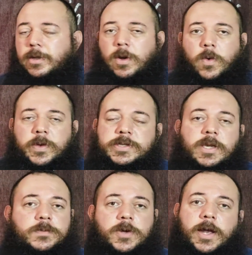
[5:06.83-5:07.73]
Always
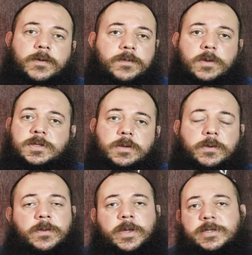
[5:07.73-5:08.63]
keep track of those
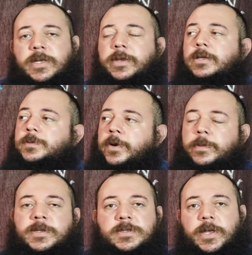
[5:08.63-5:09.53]
little things. Any
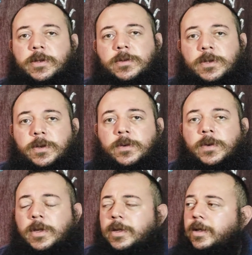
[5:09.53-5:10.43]
experiments that you
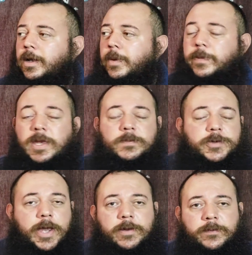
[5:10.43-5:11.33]
do, keep
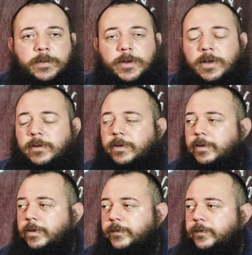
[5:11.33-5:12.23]
track of
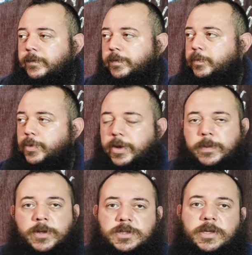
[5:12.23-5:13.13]
them.
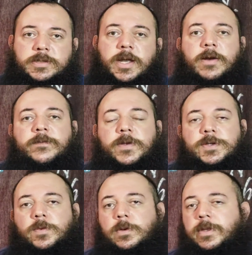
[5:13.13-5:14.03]
Pretty much the entire
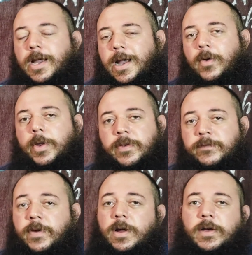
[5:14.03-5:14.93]
fish world, how it
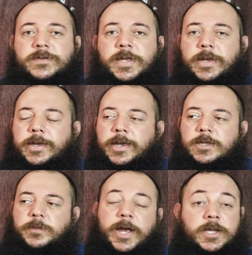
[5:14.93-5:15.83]
evolves
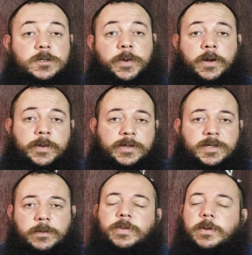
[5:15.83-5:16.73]
is by
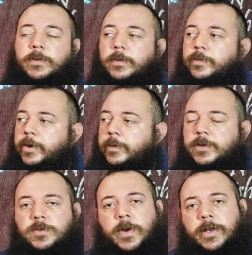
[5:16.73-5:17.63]
experimenting. People pretty
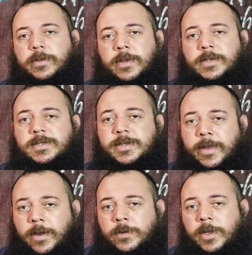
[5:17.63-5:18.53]
much writing things
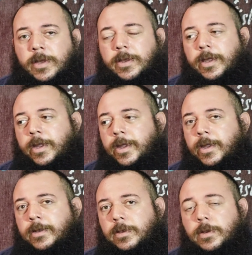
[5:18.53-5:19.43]
down
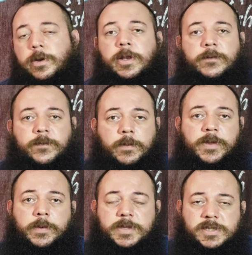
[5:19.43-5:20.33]
and learning from
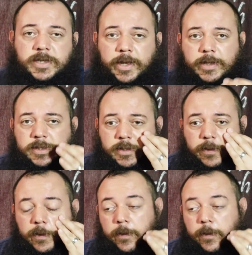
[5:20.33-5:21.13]
their mistakes.